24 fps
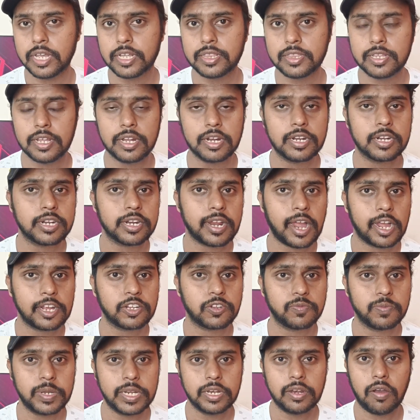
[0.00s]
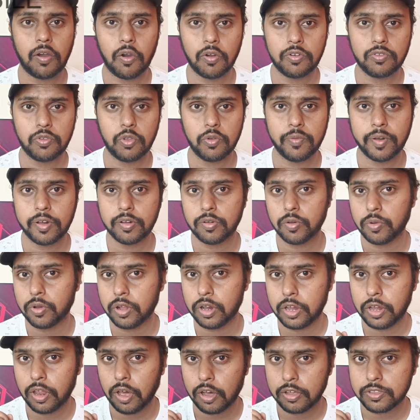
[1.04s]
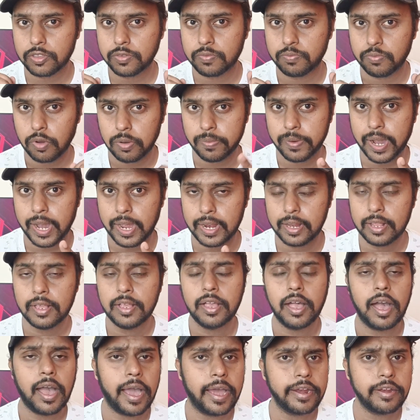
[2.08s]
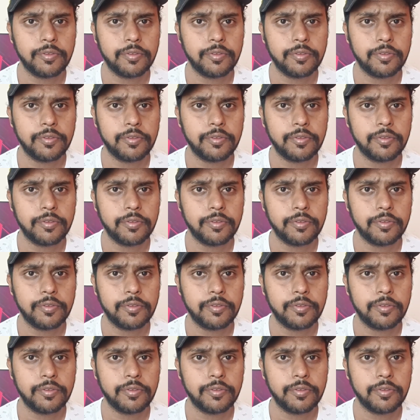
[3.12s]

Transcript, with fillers: check the trash bin on your Google Docs mobile.